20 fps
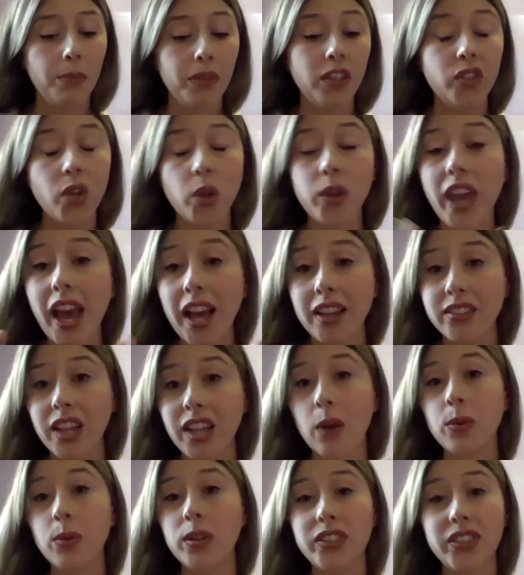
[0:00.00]
so yes,
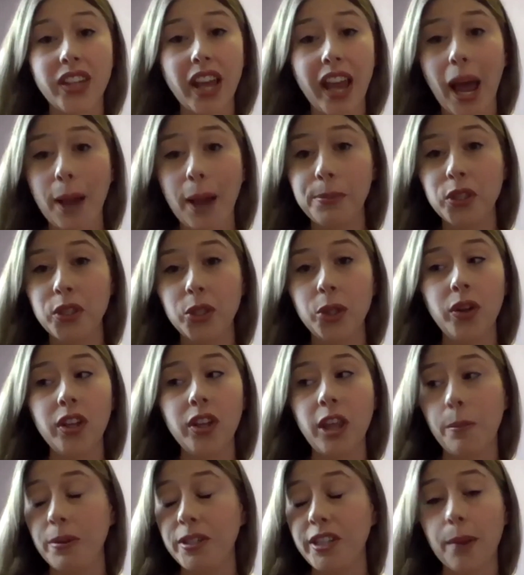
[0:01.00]
I would say absolutely
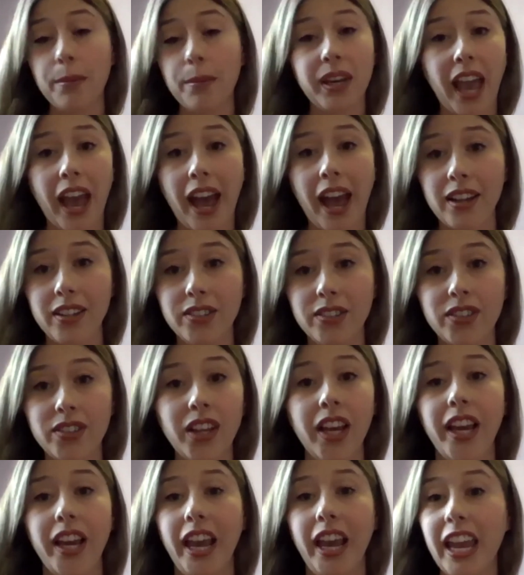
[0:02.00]
the pandemic has
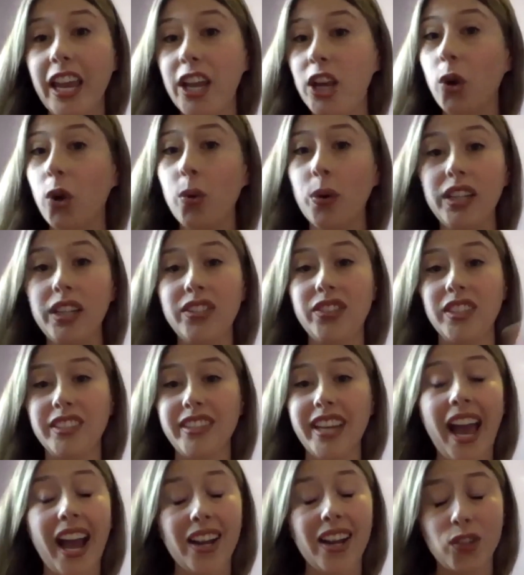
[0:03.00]
increased
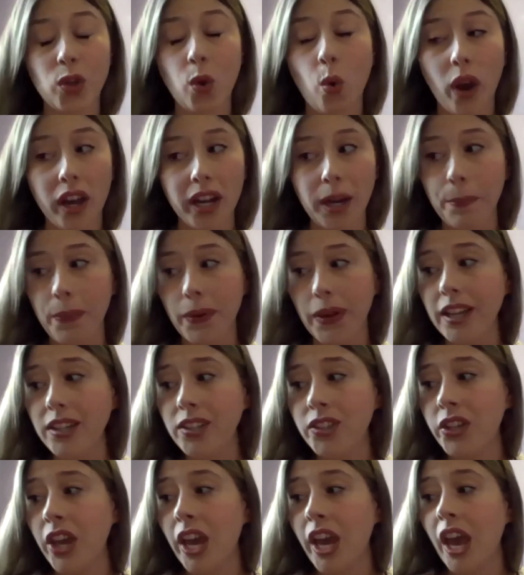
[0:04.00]
attacks quite a bit.